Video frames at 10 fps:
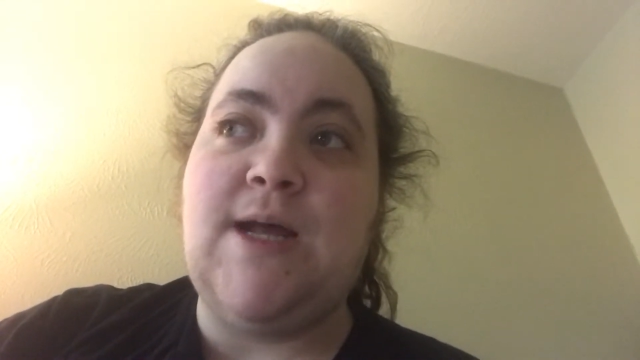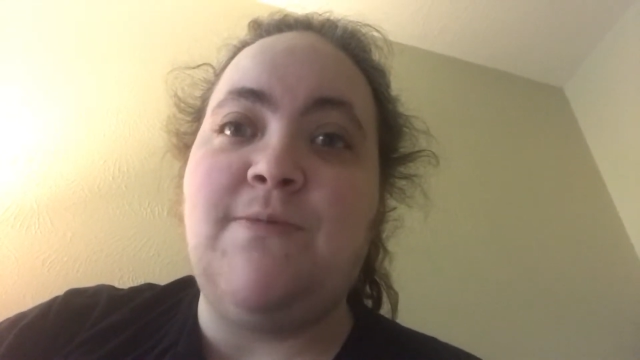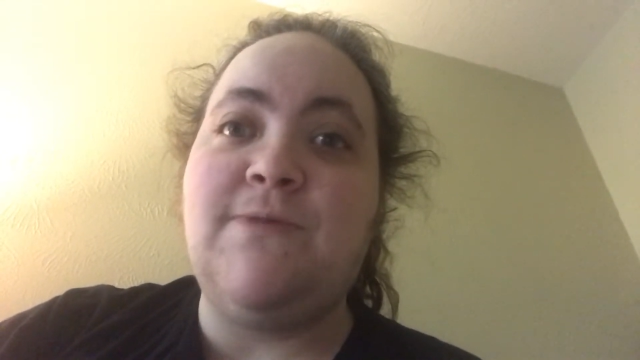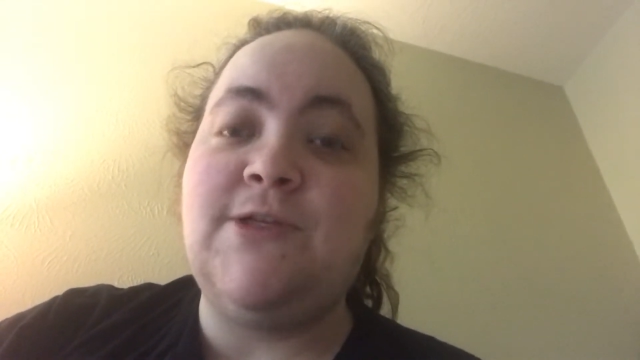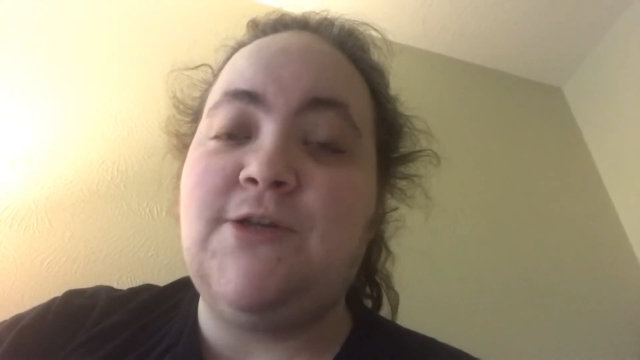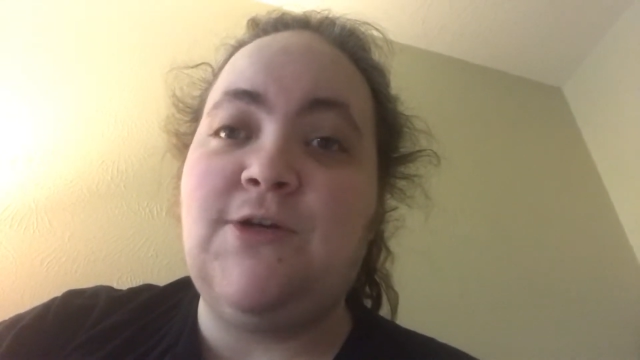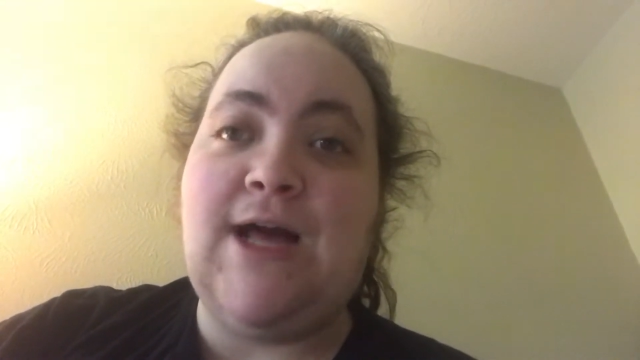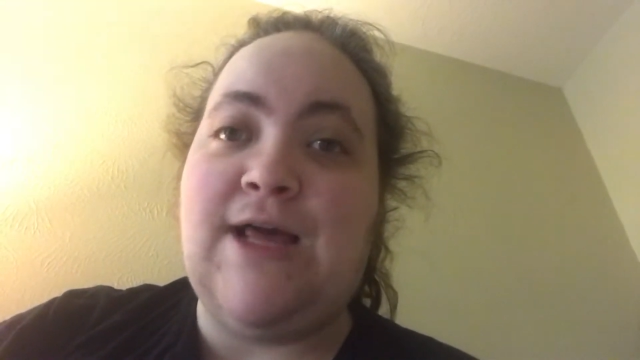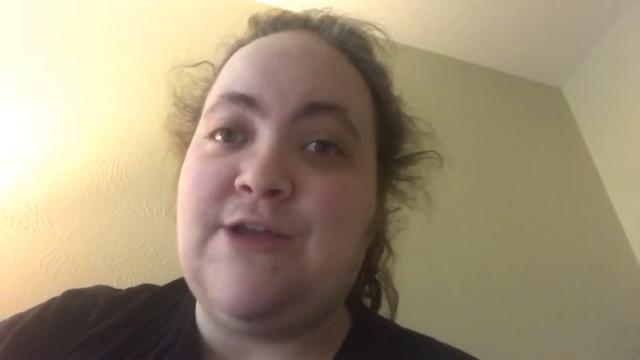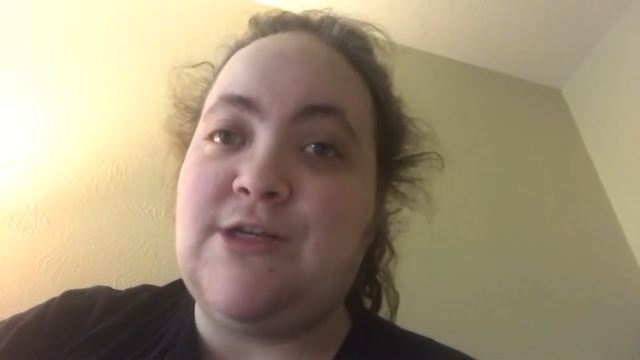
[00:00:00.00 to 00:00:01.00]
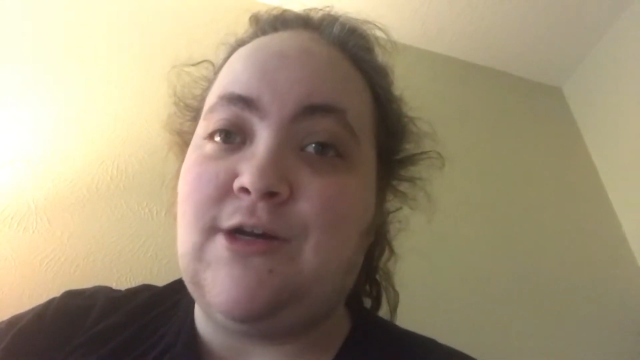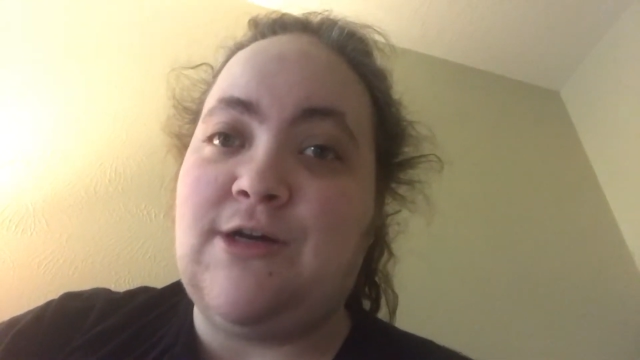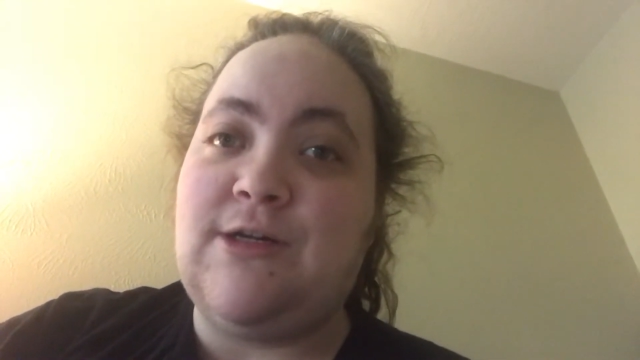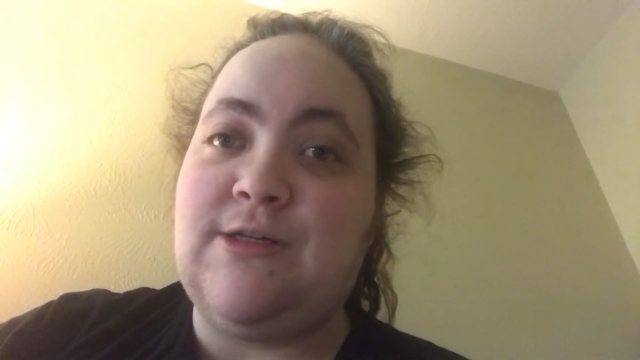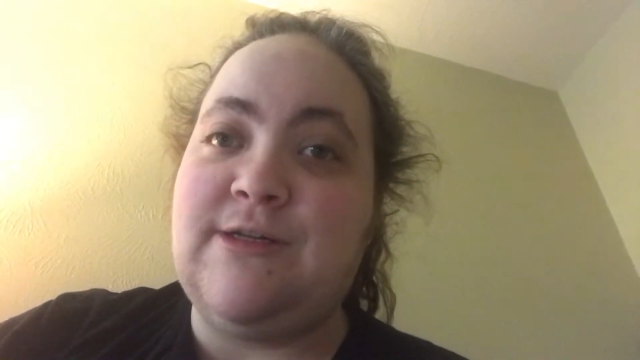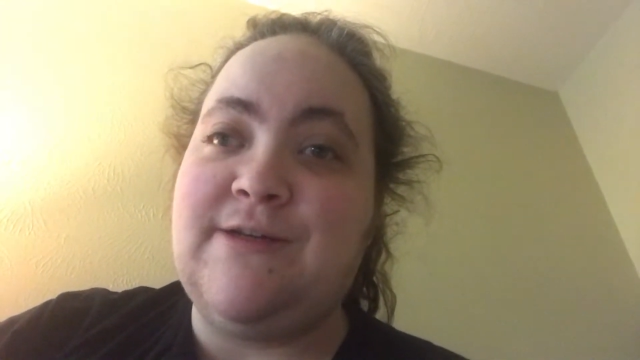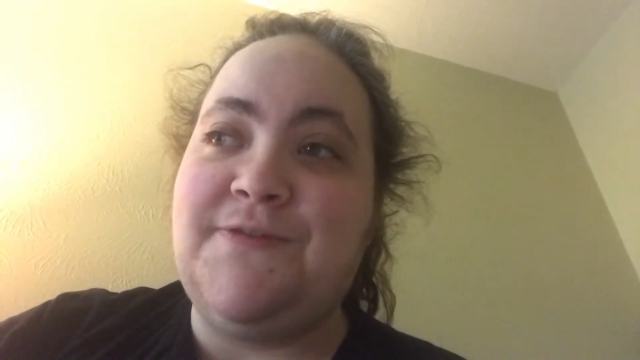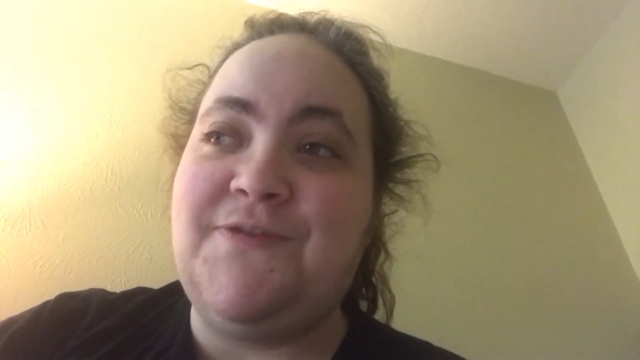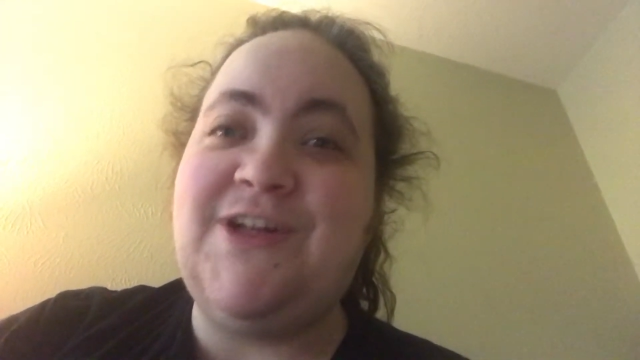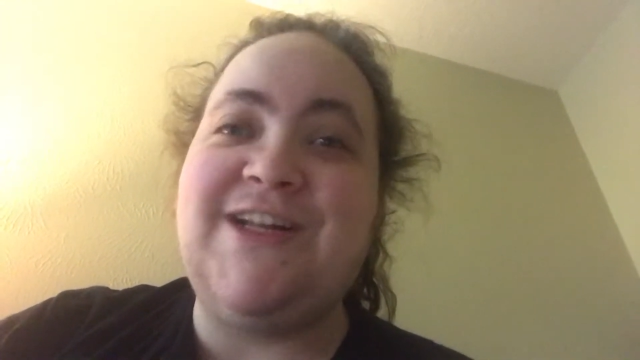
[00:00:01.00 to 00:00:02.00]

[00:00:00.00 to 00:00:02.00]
I'm so glad the dog lived.